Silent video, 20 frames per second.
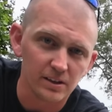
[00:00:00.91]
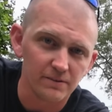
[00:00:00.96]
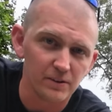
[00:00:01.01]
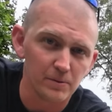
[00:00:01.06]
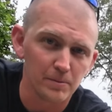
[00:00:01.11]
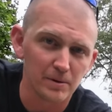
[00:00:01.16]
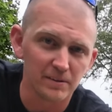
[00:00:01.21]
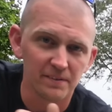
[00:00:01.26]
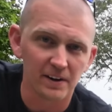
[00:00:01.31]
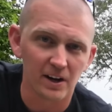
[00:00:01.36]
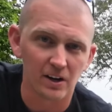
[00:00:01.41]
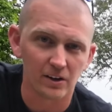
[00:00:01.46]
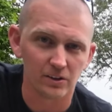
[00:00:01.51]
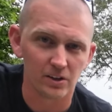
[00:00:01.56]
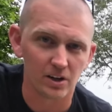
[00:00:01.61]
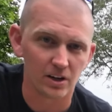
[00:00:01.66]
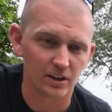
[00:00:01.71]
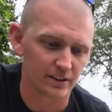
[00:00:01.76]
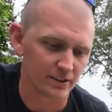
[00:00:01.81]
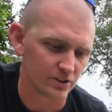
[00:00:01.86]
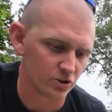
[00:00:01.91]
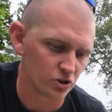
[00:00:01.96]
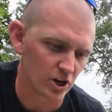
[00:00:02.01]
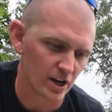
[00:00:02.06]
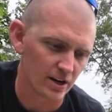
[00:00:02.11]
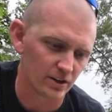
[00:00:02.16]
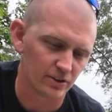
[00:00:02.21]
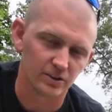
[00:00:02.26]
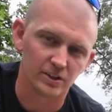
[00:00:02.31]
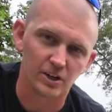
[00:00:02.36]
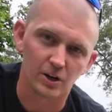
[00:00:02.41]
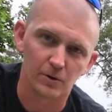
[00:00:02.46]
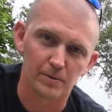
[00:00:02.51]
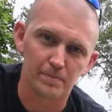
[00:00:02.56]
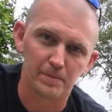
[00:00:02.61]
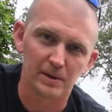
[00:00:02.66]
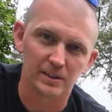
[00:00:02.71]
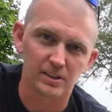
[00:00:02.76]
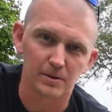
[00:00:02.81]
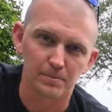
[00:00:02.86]
If you've been following along on the channel, you know we
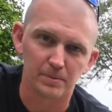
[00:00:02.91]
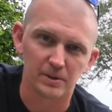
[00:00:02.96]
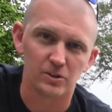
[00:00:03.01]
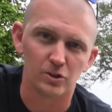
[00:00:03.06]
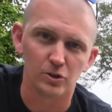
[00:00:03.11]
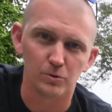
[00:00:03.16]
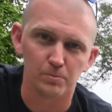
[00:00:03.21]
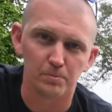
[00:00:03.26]
picked up a new